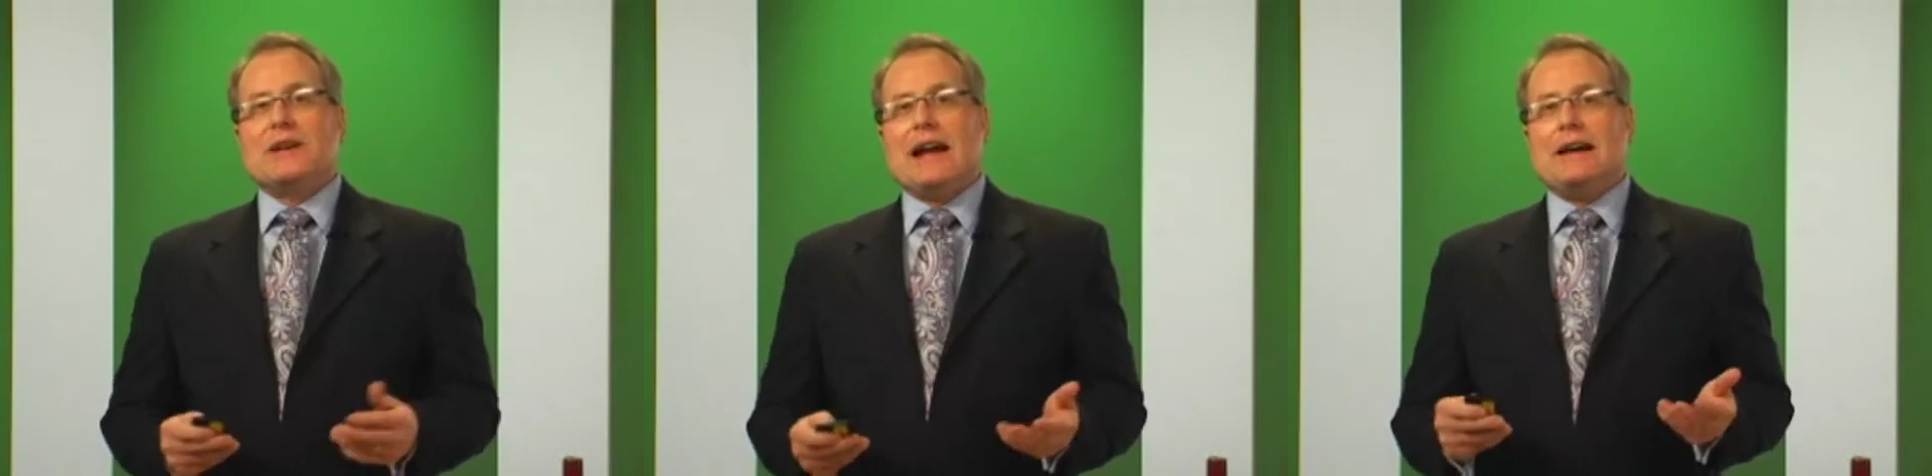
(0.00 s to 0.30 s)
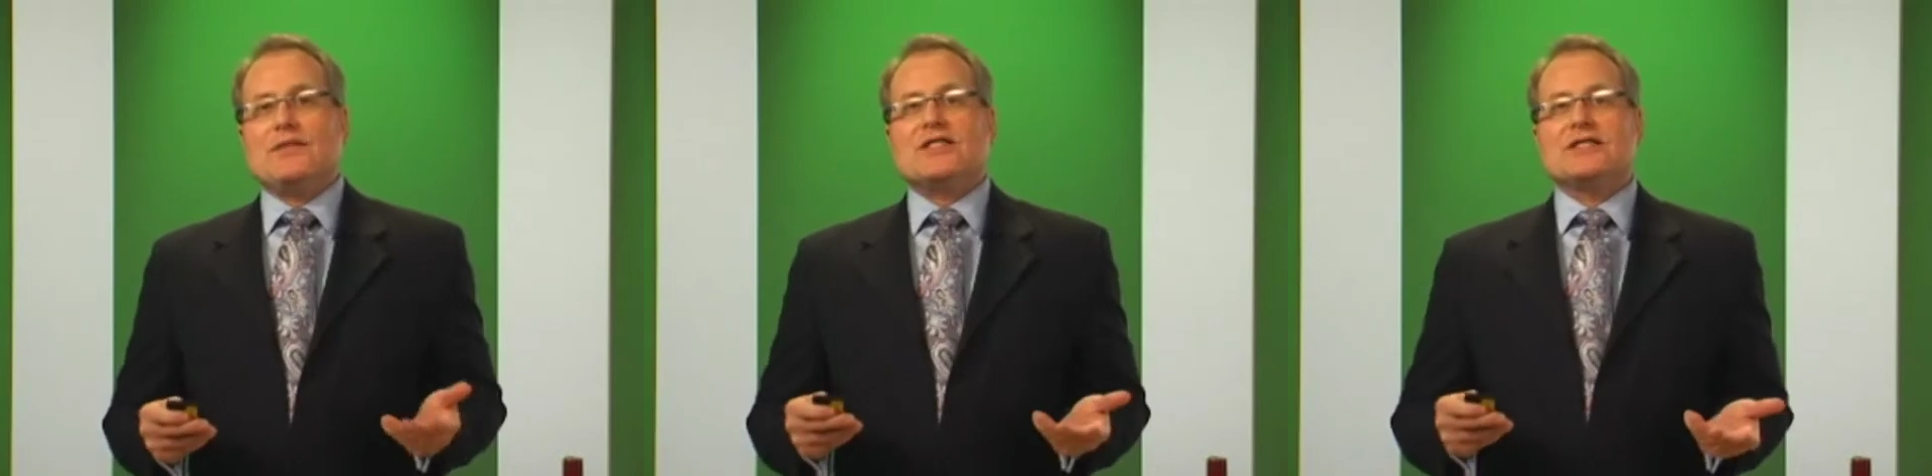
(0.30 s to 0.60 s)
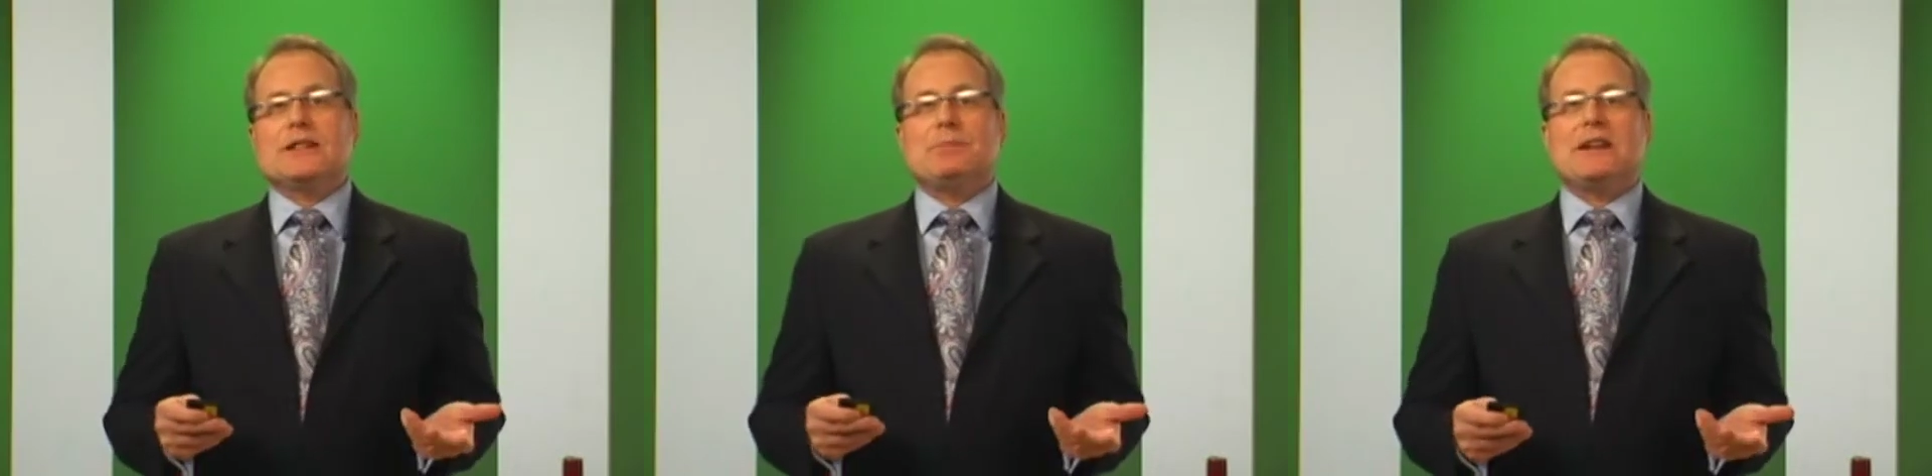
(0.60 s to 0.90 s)
we have this
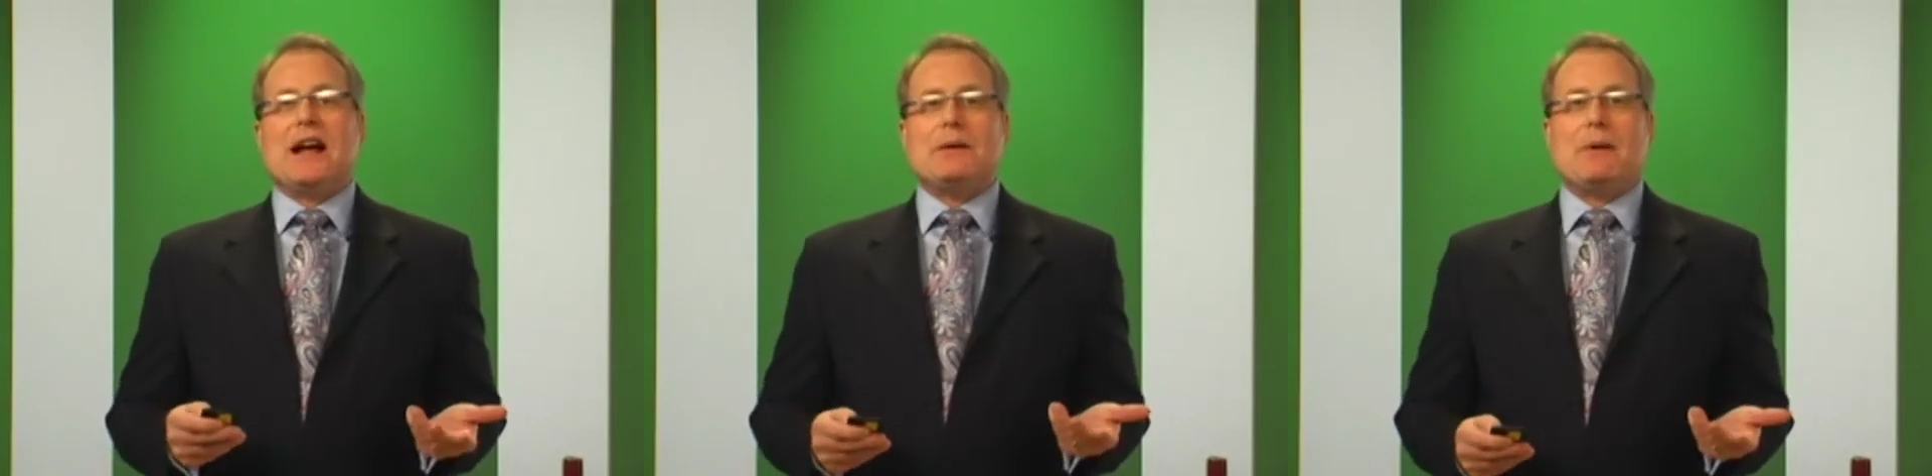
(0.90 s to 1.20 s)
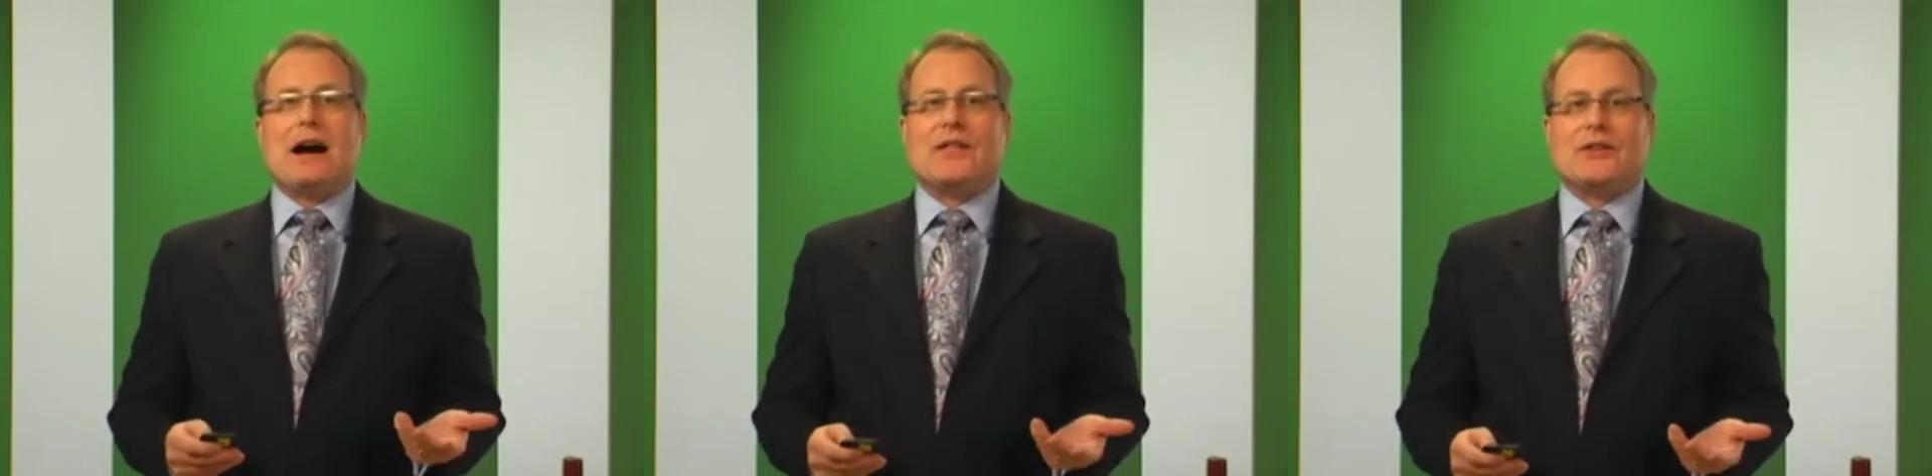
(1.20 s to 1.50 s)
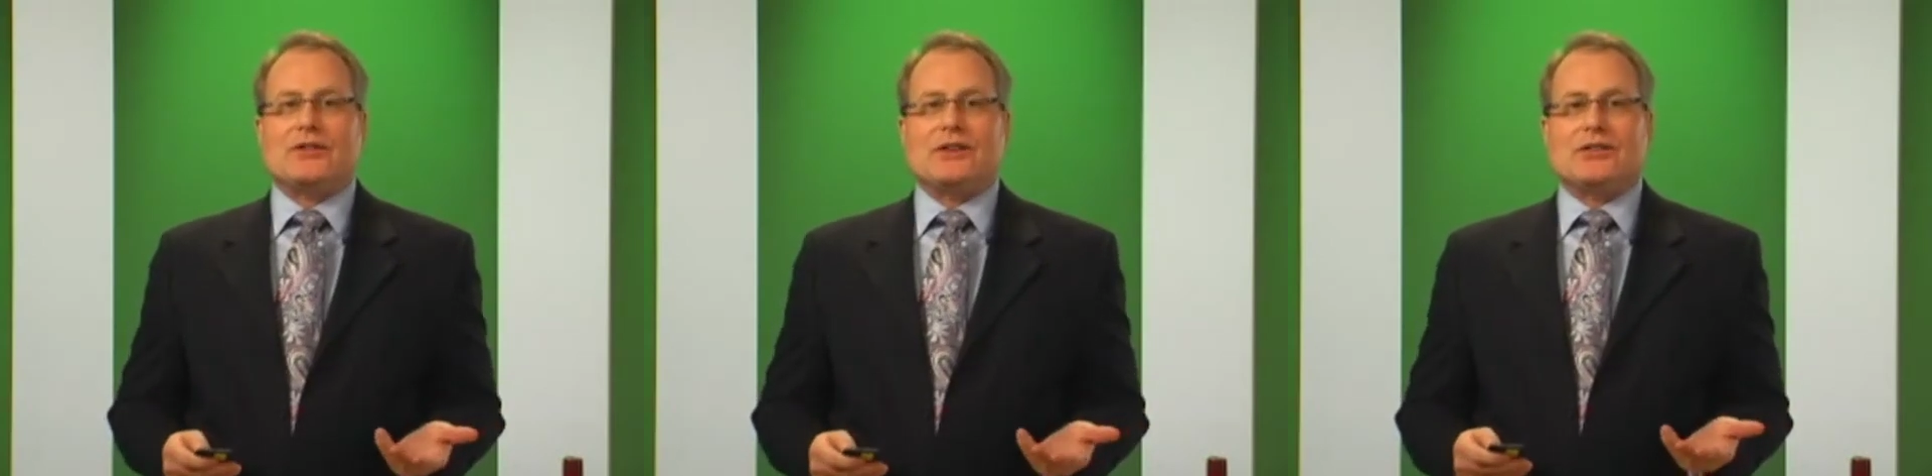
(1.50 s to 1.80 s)
lipid
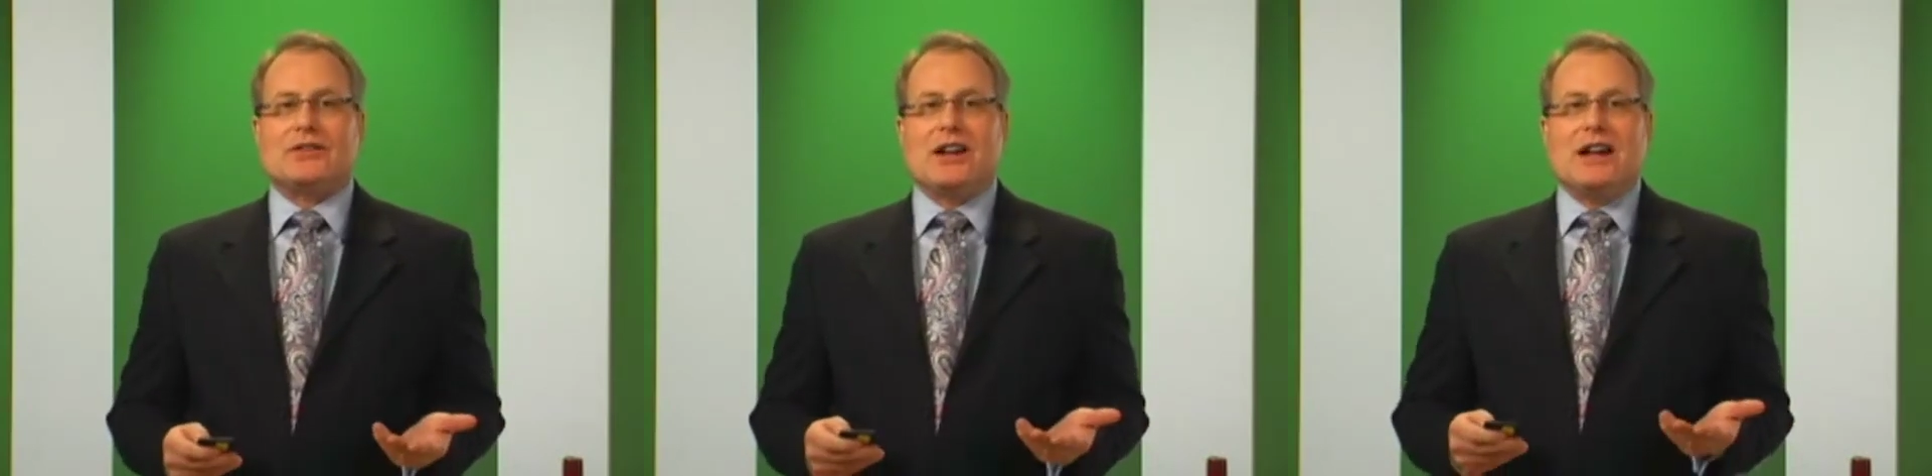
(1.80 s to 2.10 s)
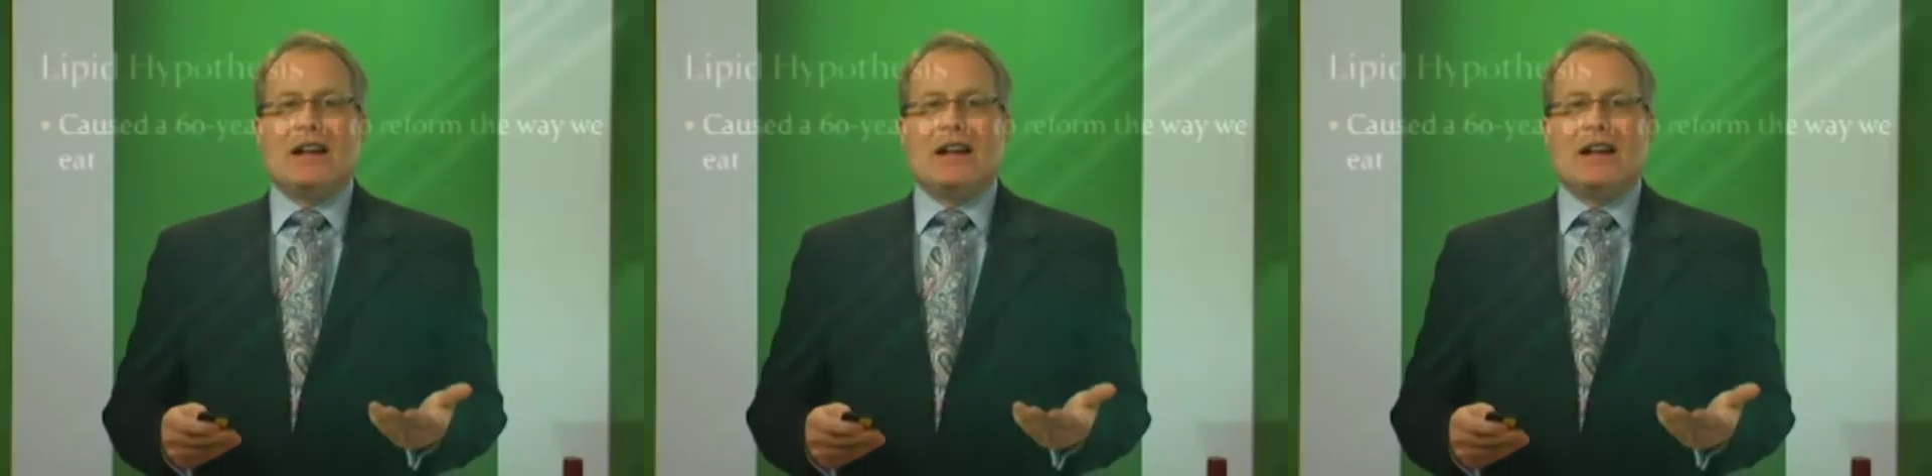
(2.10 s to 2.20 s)
hypothesis.